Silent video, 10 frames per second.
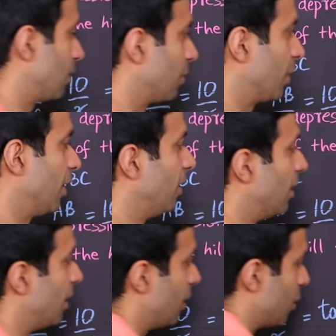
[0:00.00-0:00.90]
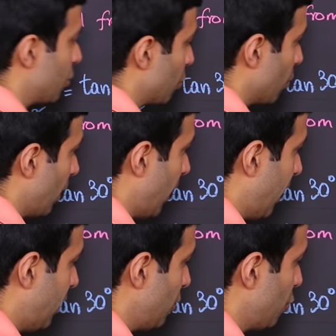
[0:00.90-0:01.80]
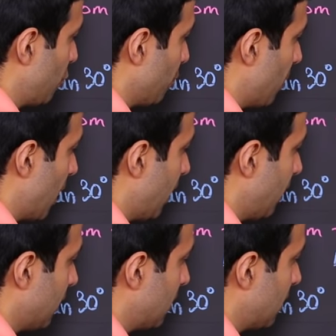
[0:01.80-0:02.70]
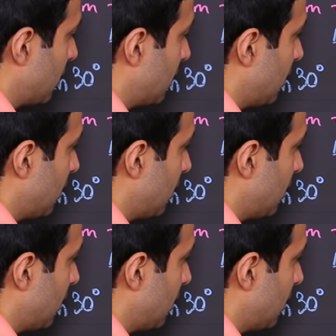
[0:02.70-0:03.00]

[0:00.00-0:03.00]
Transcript: Okay, so h minus